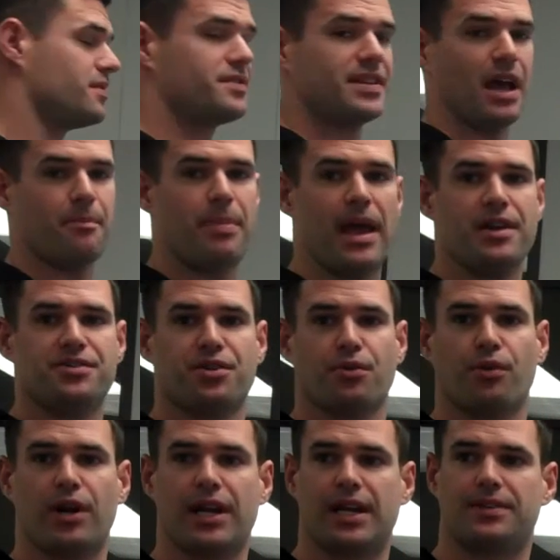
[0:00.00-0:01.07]
set pace or
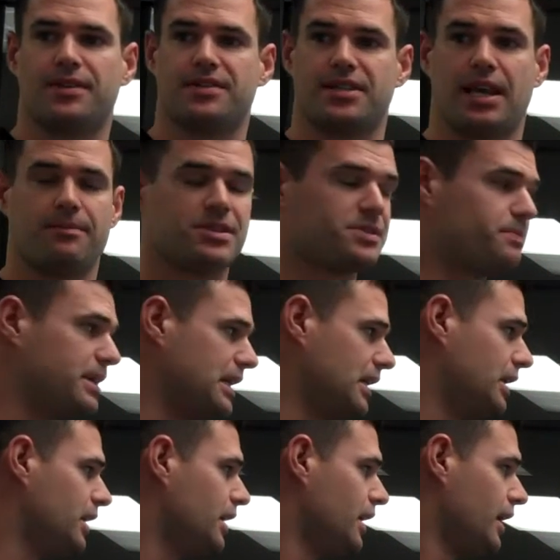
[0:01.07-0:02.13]
running at the same speed,
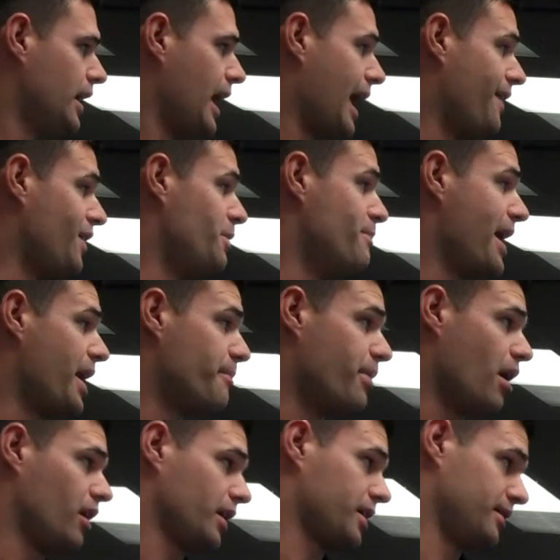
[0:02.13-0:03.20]
and then
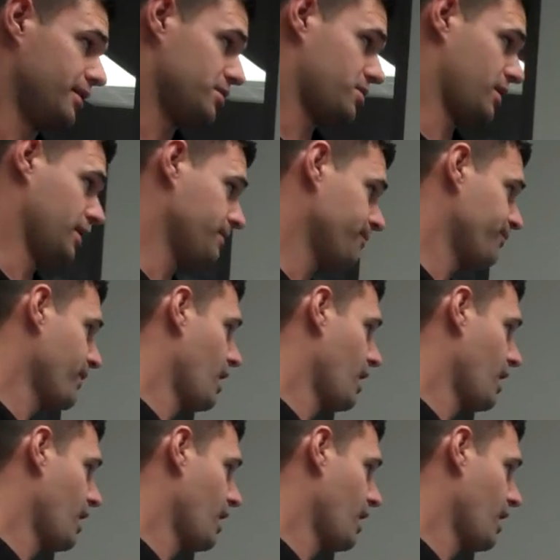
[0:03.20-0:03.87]
metabolic conditioning.